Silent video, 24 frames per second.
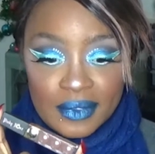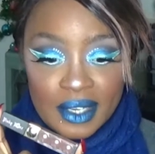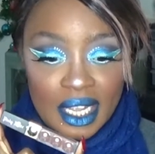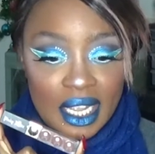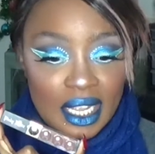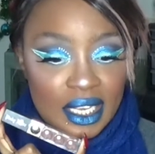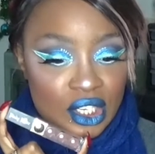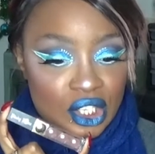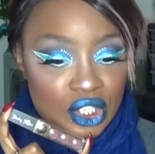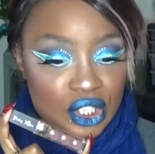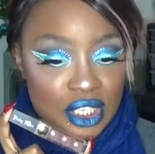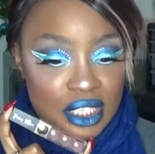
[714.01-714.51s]

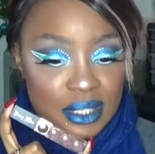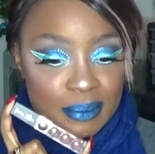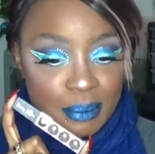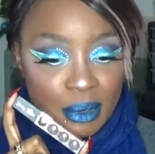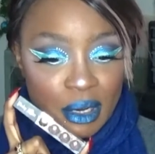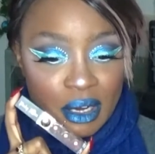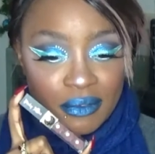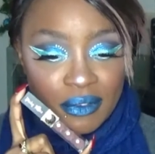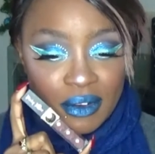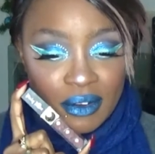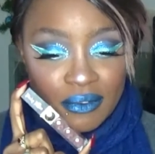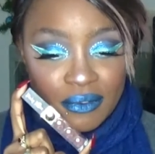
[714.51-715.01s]
It's just
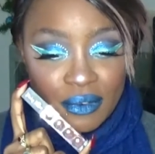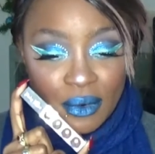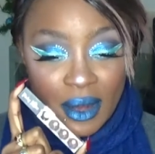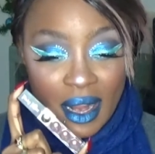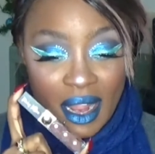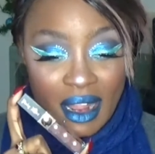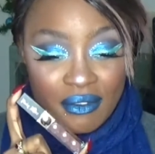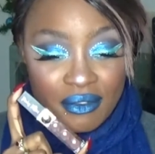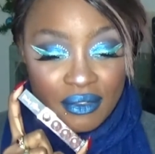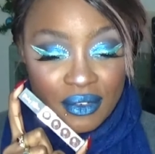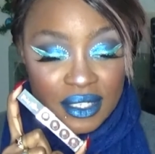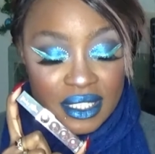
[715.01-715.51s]
perfect for
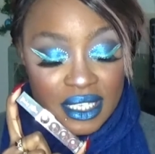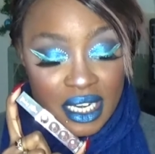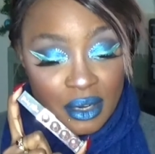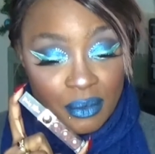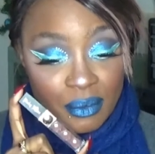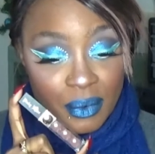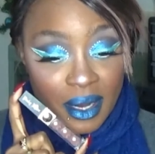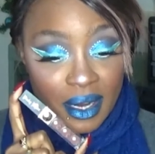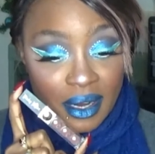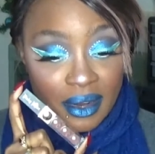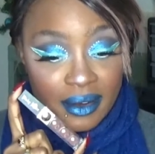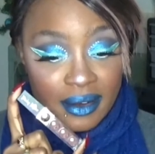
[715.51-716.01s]
everyday
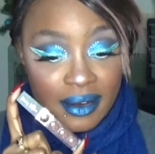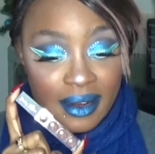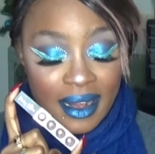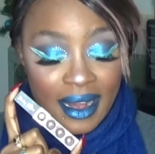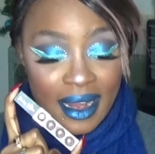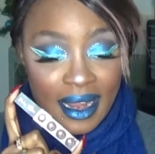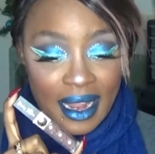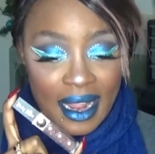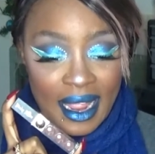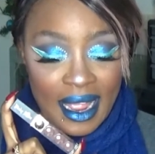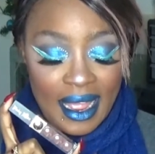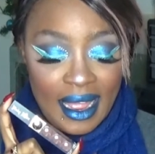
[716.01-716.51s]
wear,
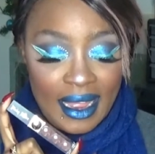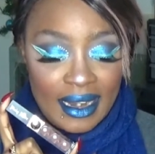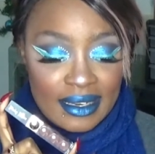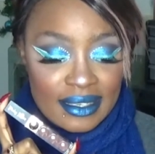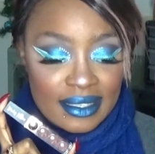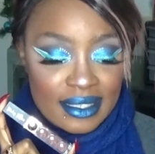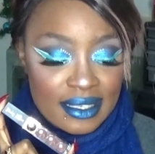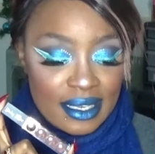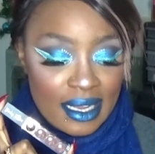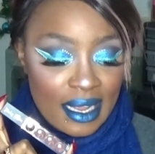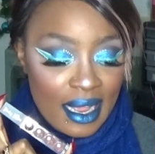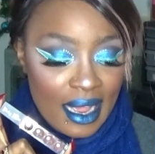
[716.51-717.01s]

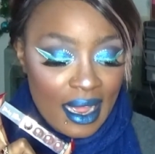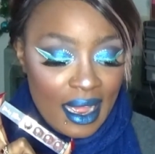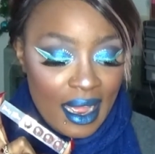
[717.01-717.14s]
and